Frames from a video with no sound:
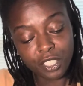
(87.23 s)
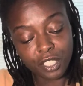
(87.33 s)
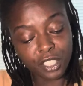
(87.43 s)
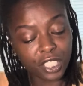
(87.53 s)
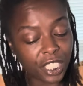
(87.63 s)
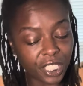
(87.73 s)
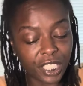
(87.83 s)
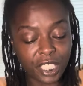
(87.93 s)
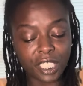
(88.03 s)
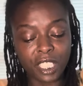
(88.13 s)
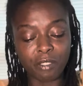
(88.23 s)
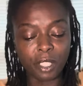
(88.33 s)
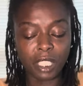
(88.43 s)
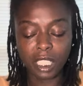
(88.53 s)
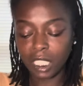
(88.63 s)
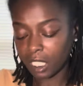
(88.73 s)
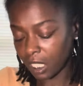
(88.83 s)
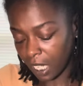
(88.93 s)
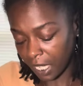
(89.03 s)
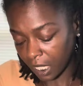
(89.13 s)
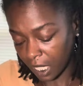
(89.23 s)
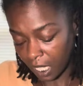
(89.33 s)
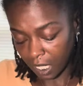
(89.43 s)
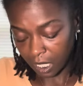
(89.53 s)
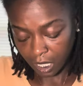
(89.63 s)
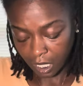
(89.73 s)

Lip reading: judges, different things like that.